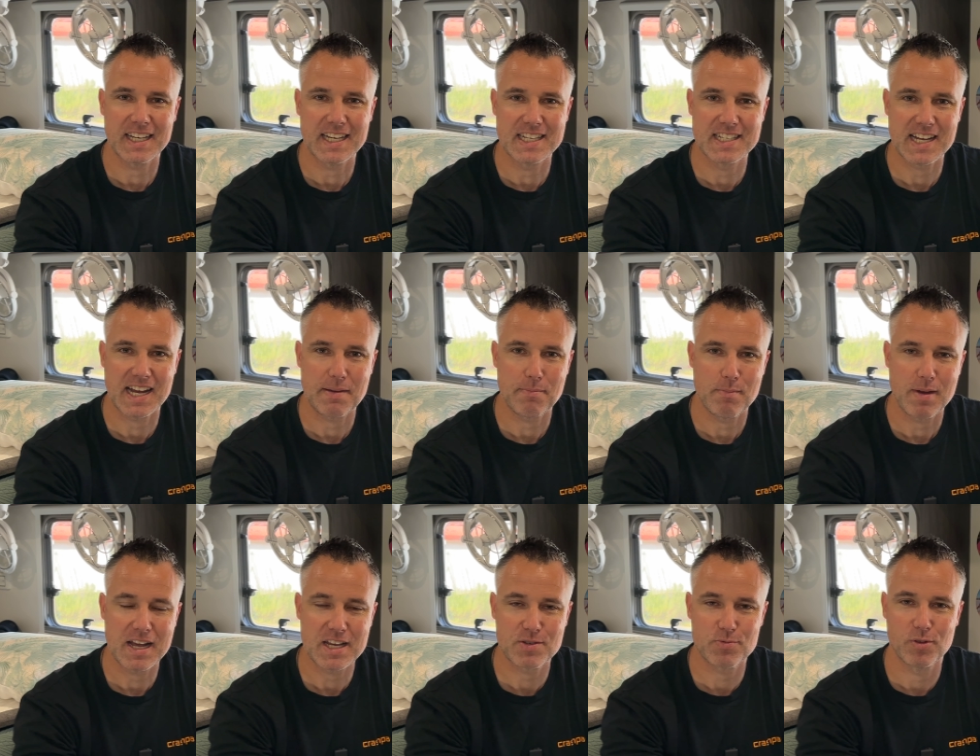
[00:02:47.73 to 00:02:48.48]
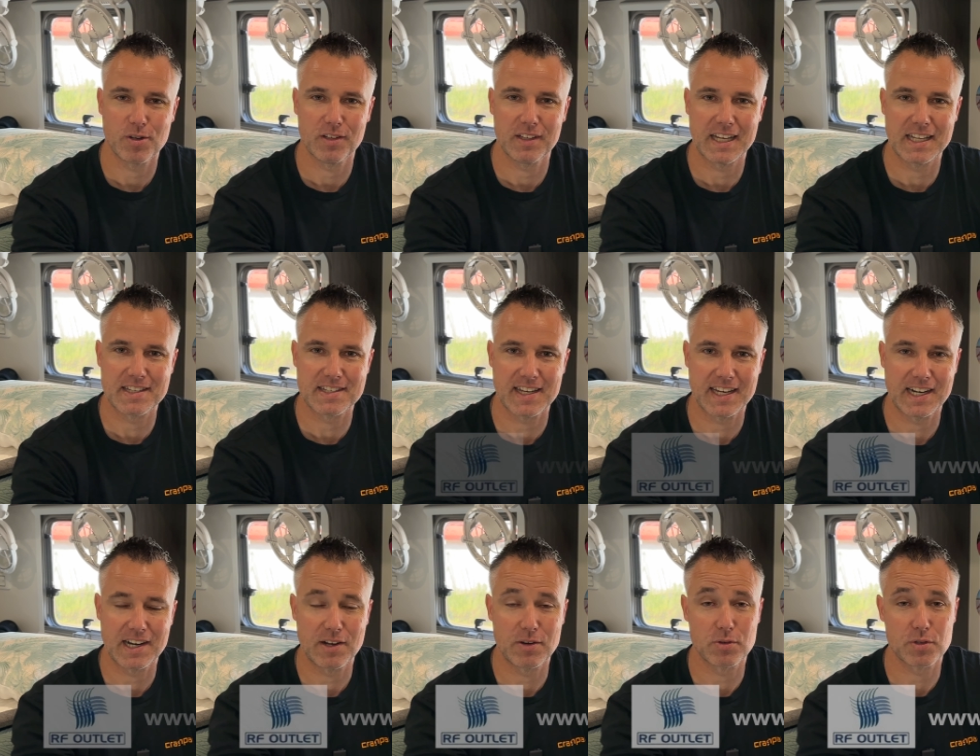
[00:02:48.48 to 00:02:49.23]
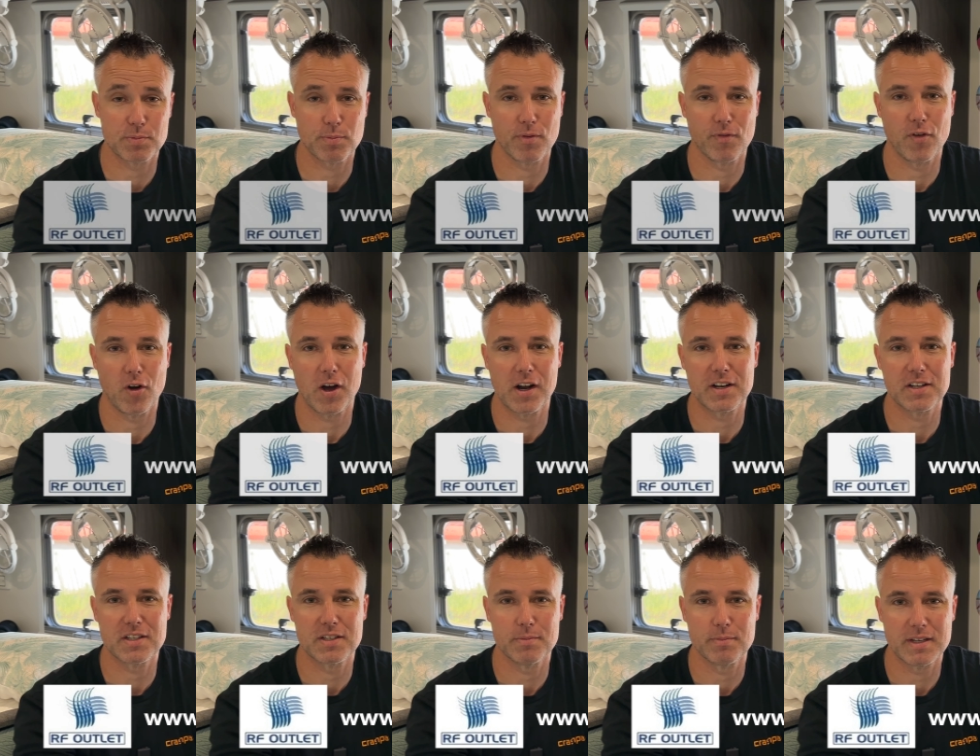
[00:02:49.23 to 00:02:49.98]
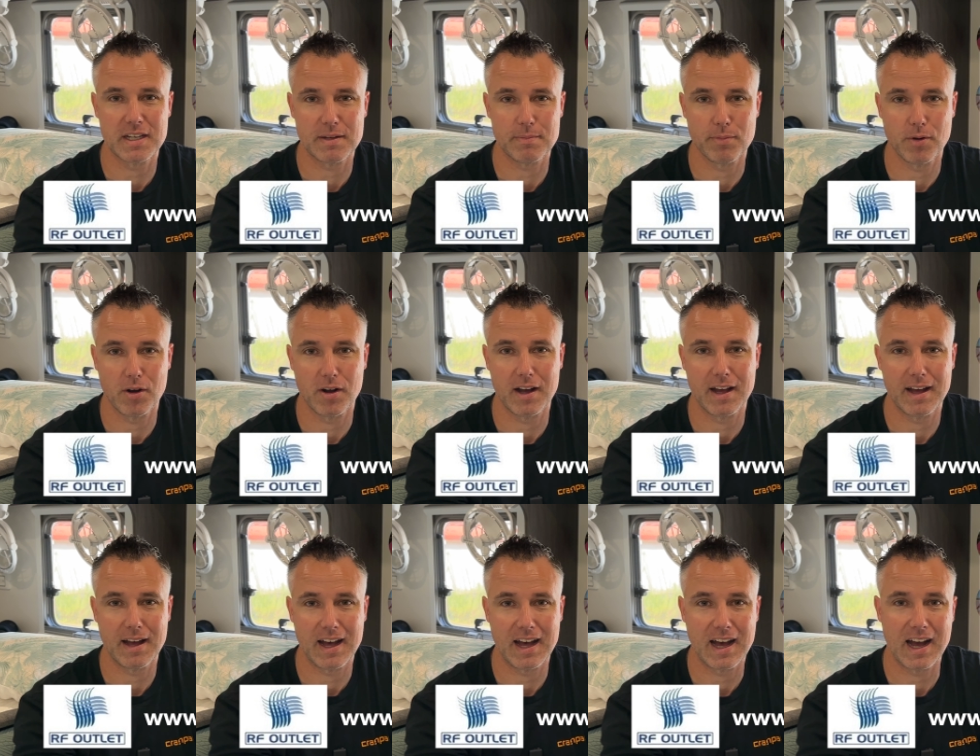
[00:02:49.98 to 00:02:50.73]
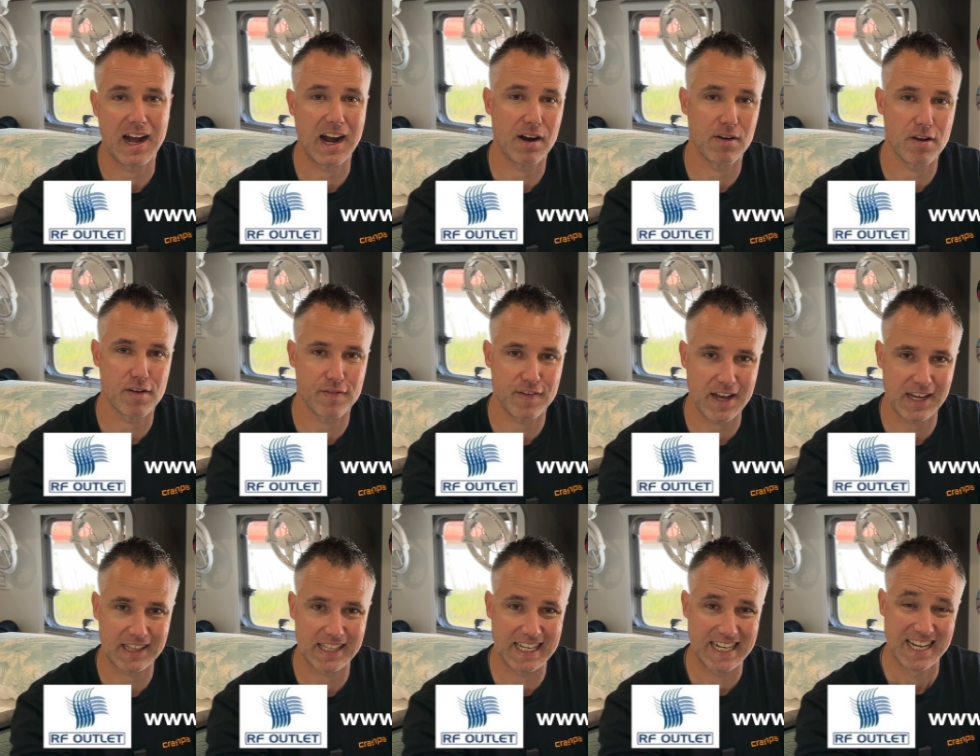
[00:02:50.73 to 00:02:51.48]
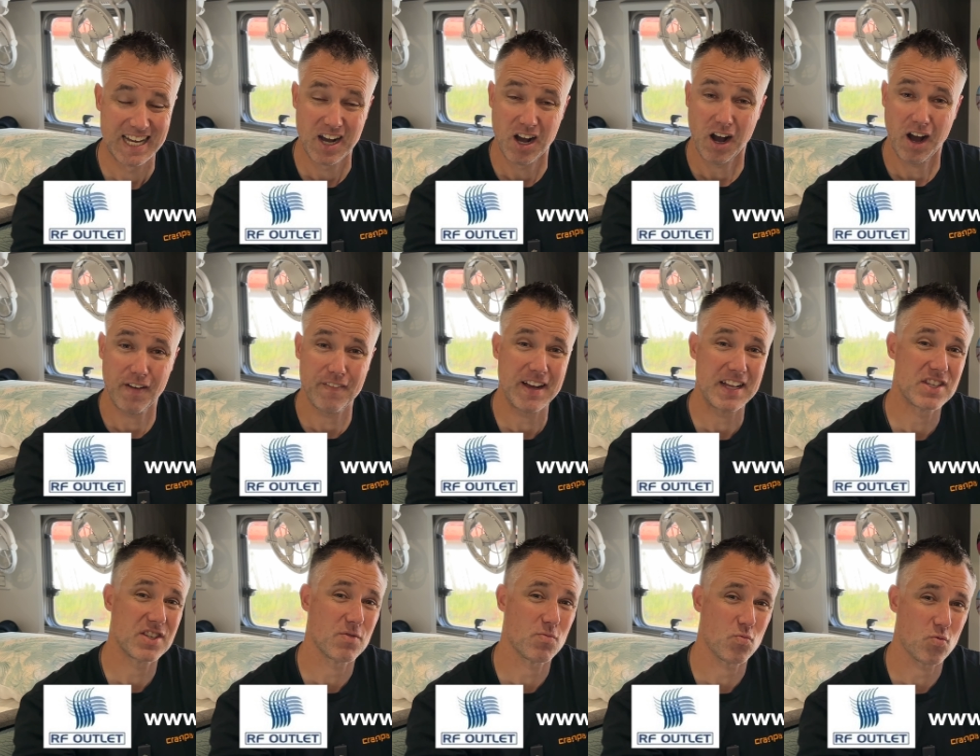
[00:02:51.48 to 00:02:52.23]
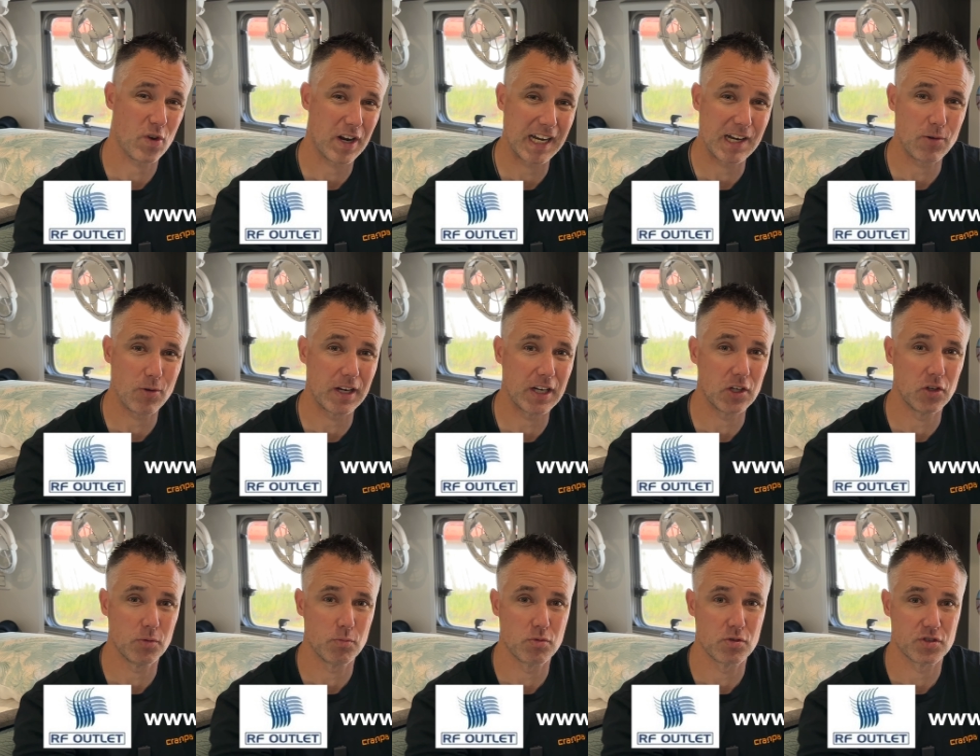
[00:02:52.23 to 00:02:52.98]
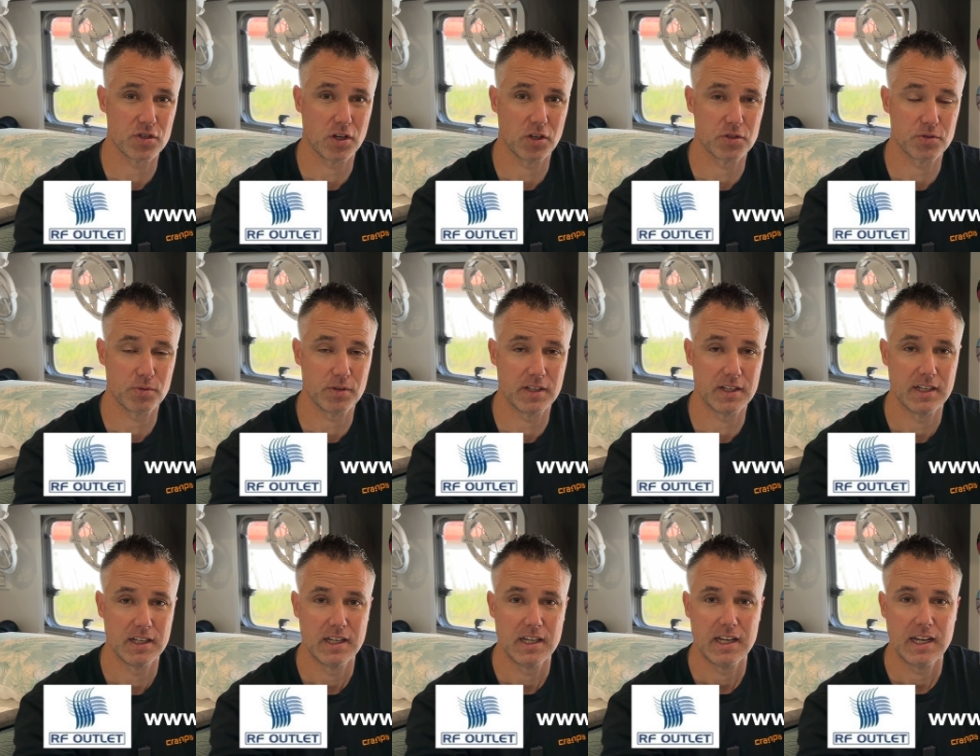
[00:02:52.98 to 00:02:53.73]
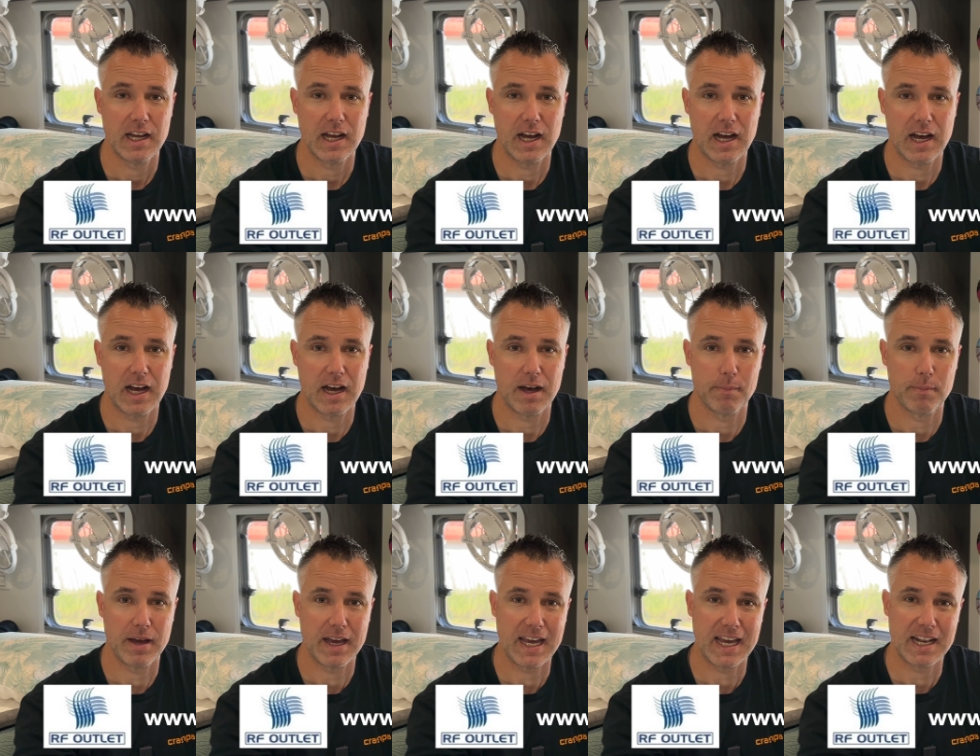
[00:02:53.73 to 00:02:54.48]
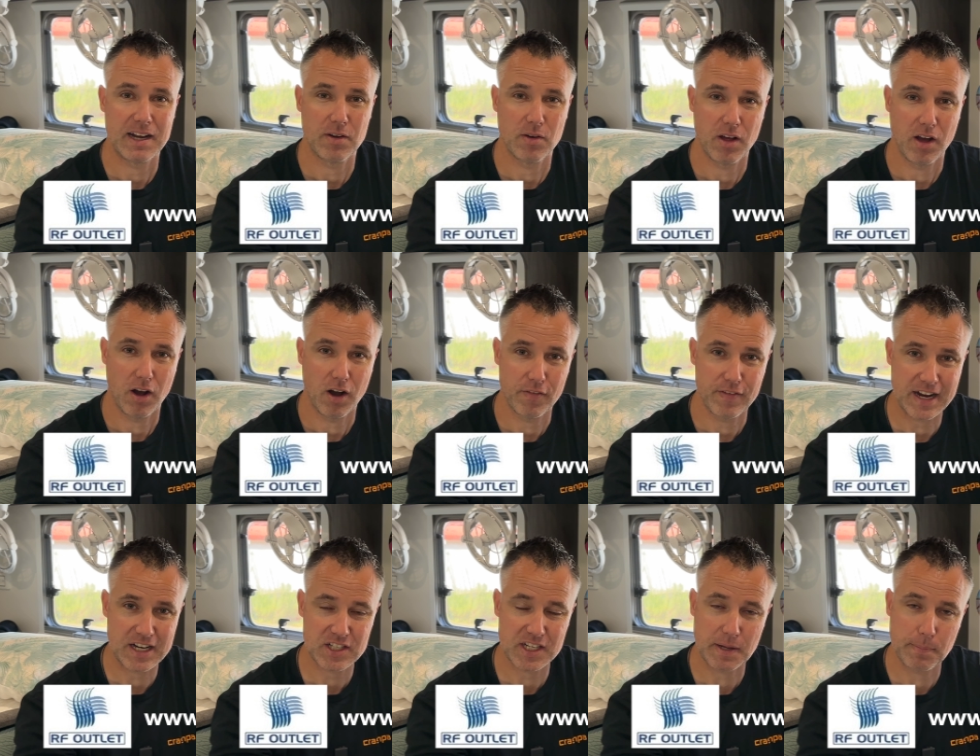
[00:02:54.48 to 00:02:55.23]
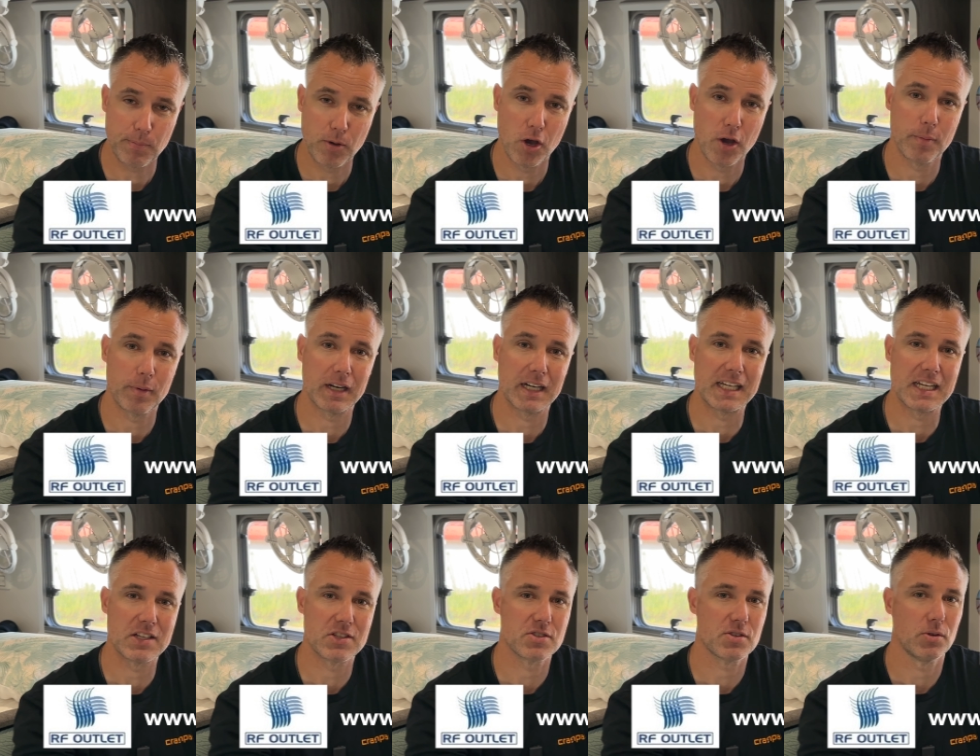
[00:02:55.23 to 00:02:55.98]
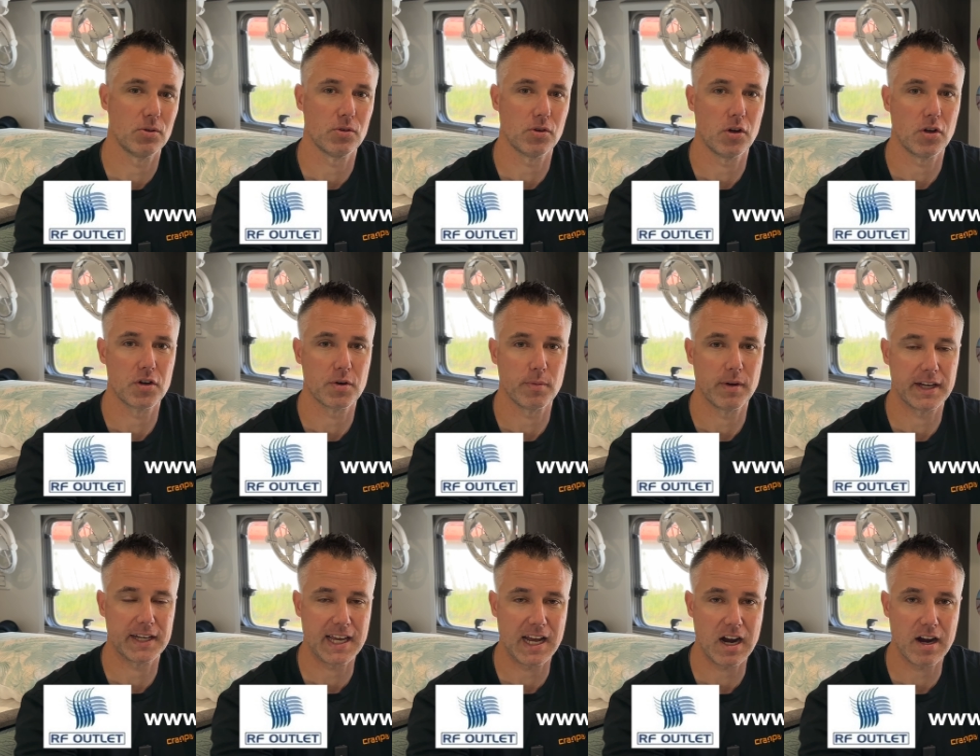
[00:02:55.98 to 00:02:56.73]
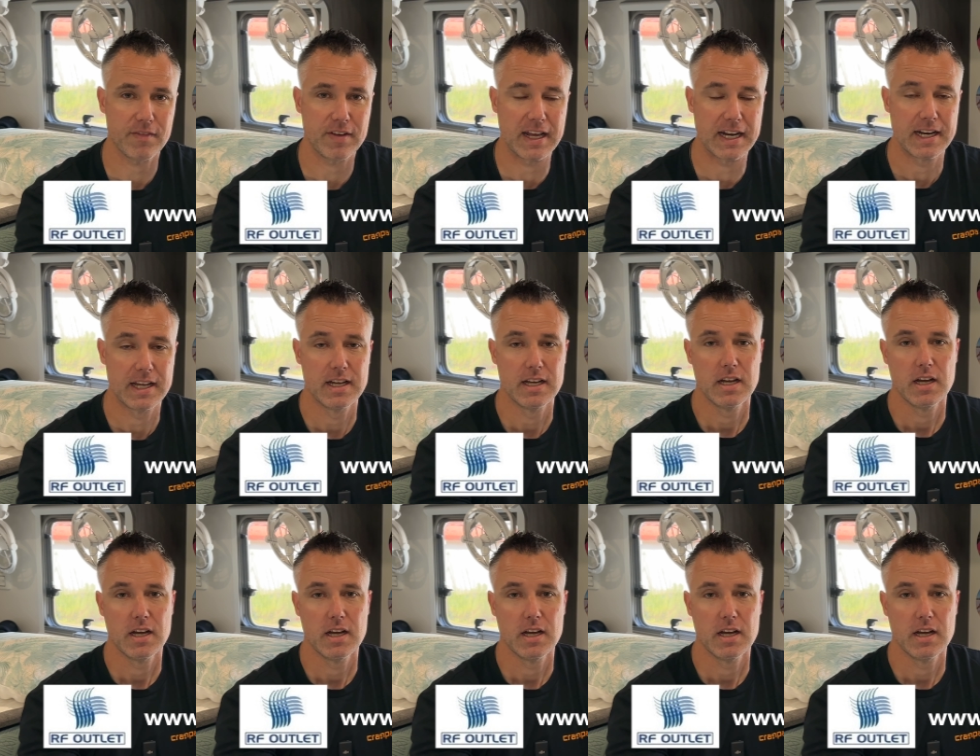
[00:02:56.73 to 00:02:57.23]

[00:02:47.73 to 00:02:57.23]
is a Maxwell antenna, and it's provided to me by RFOutlet. I've had some really good results with it, and I've actually permanently installed it onto my caravan.